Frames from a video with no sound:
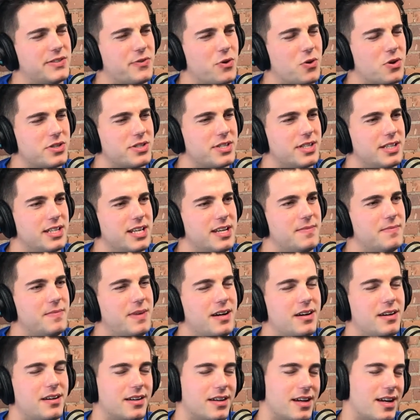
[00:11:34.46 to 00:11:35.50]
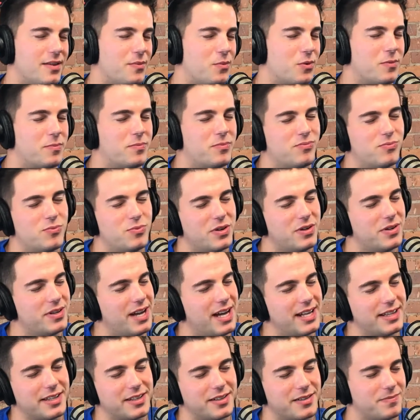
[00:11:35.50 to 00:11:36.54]
forcing them. Oh God, we're
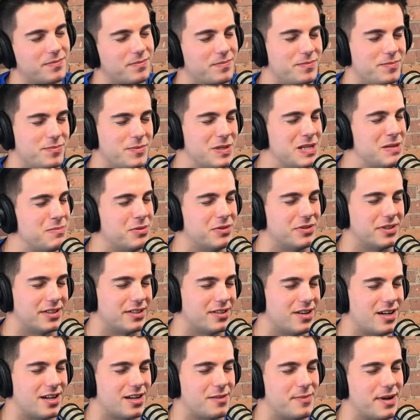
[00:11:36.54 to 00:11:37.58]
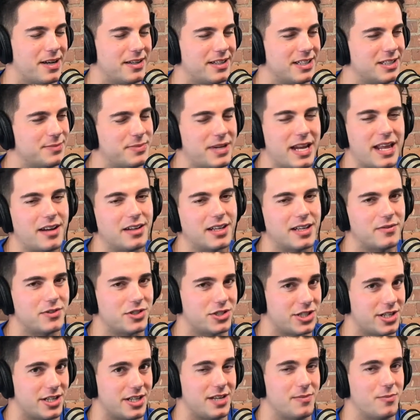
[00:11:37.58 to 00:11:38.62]
not the people to talk about this, but I don't give a
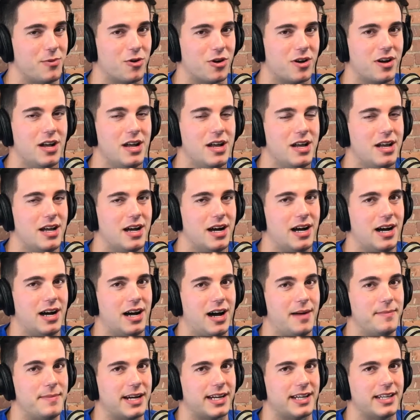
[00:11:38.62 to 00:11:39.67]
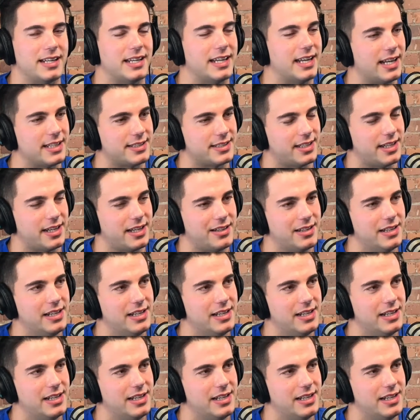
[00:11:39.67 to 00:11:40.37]
shit anymore. I'm not going to get SNL.